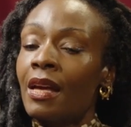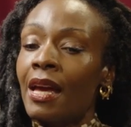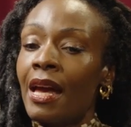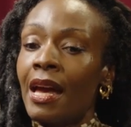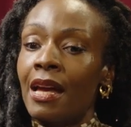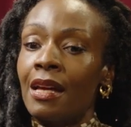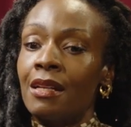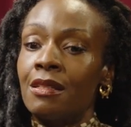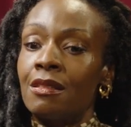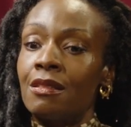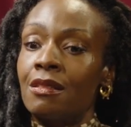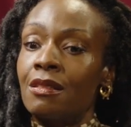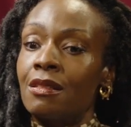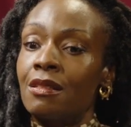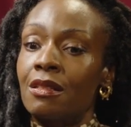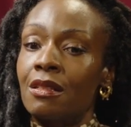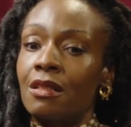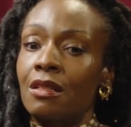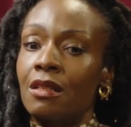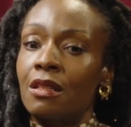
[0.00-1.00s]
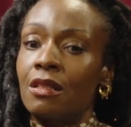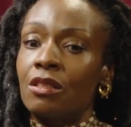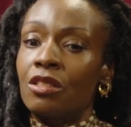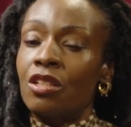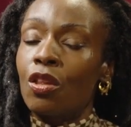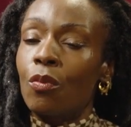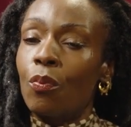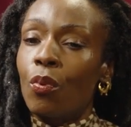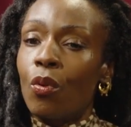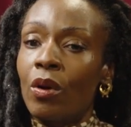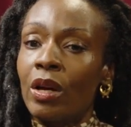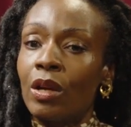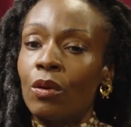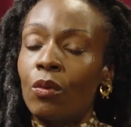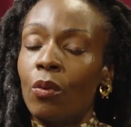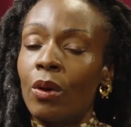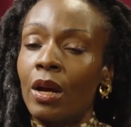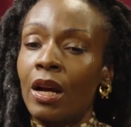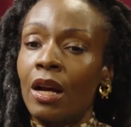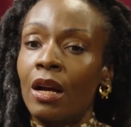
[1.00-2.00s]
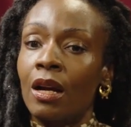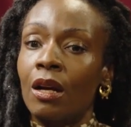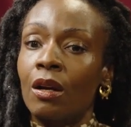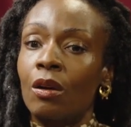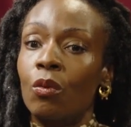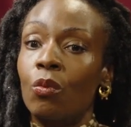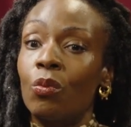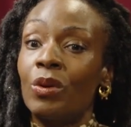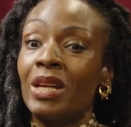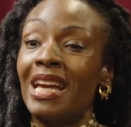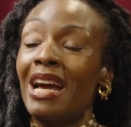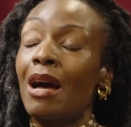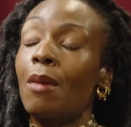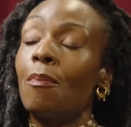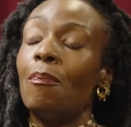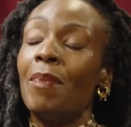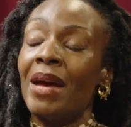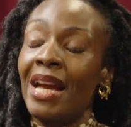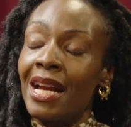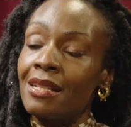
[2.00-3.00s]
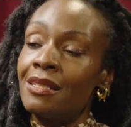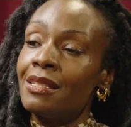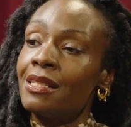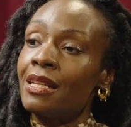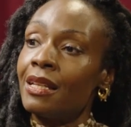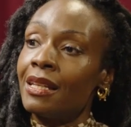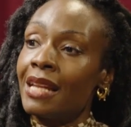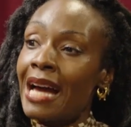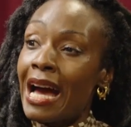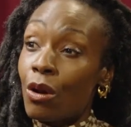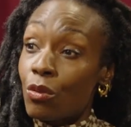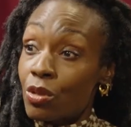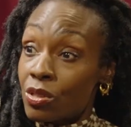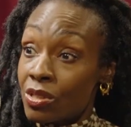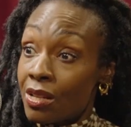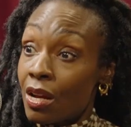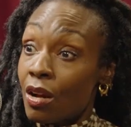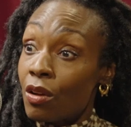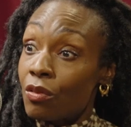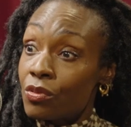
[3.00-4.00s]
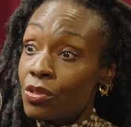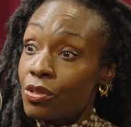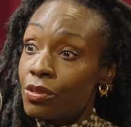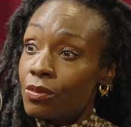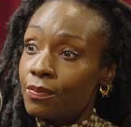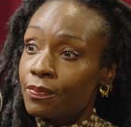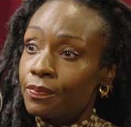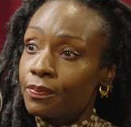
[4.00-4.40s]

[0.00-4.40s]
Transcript: and to the point where we abandon ourselves.